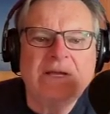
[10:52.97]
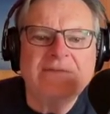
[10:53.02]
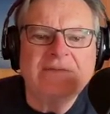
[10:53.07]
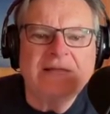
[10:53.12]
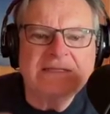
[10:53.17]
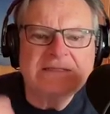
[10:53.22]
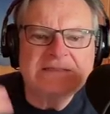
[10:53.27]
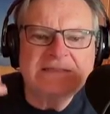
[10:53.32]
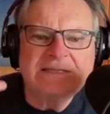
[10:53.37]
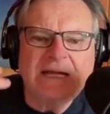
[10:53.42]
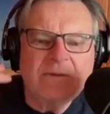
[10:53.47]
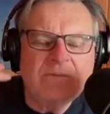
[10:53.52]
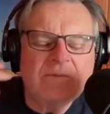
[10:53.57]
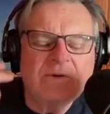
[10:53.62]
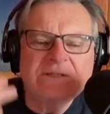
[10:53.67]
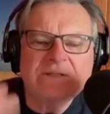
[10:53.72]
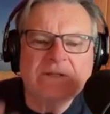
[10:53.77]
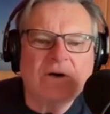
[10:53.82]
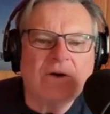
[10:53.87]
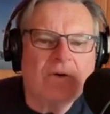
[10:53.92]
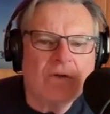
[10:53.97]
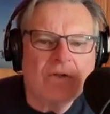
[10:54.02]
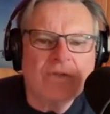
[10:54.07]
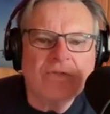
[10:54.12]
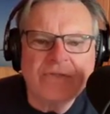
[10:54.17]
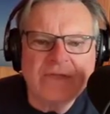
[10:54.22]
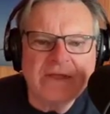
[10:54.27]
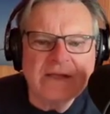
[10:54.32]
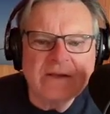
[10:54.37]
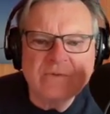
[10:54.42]
That's not what the whole
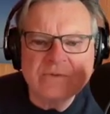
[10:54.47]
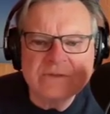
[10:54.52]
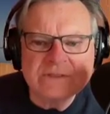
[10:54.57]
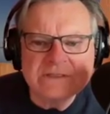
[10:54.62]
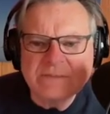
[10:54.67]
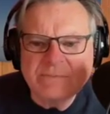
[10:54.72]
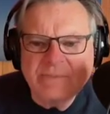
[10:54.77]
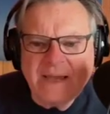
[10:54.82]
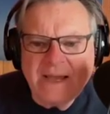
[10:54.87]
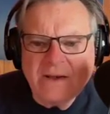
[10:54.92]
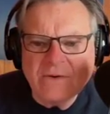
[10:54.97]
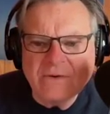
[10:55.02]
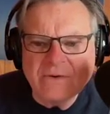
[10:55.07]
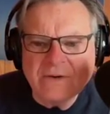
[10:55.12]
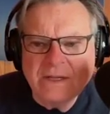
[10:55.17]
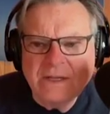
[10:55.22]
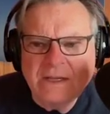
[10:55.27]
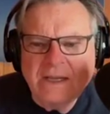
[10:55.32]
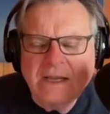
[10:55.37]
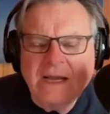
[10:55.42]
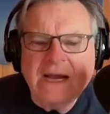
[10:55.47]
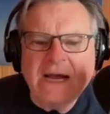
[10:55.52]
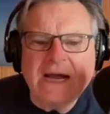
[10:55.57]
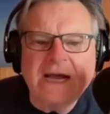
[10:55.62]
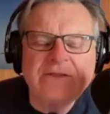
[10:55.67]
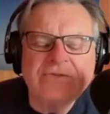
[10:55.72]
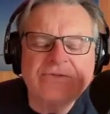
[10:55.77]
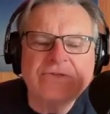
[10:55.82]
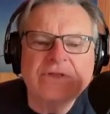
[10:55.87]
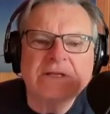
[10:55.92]
thing was about.
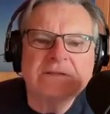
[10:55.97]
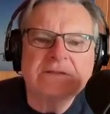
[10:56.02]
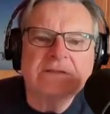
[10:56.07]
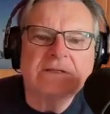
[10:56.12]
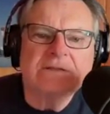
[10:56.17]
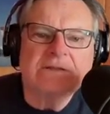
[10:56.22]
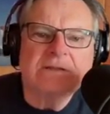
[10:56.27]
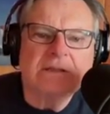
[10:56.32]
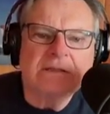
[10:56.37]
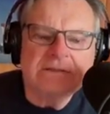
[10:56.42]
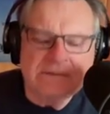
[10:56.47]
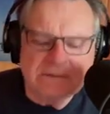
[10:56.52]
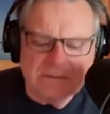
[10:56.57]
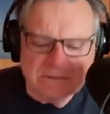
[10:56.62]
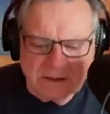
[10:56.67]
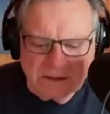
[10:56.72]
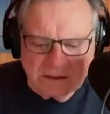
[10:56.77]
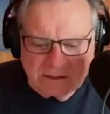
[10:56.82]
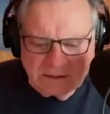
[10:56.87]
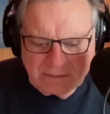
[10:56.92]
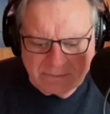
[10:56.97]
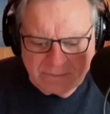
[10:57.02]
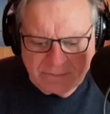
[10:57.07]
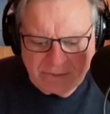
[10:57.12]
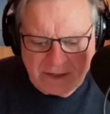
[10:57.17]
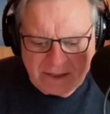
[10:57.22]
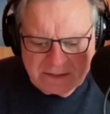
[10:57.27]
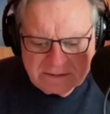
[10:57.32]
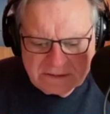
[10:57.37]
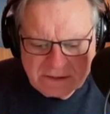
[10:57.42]
I think that this
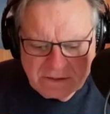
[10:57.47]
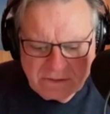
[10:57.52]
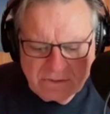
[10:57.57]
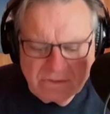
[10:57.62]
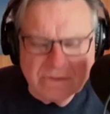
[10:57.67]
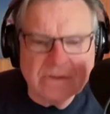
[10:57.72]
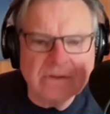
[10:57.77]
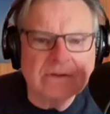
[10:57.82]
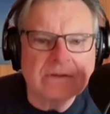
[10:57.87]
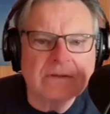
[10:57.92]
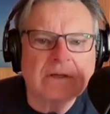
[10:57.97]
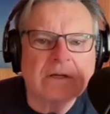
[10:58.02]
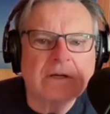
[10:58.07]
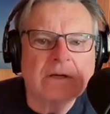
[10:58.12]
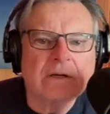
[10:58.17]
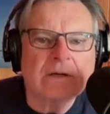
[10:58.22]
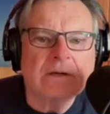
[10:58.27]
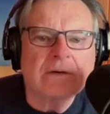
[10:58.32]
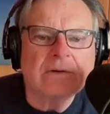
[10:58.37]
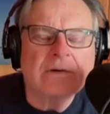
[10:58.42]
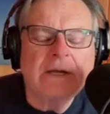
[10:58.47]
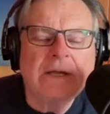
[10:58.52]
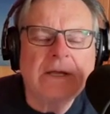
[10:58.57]
prosecutor, Herr,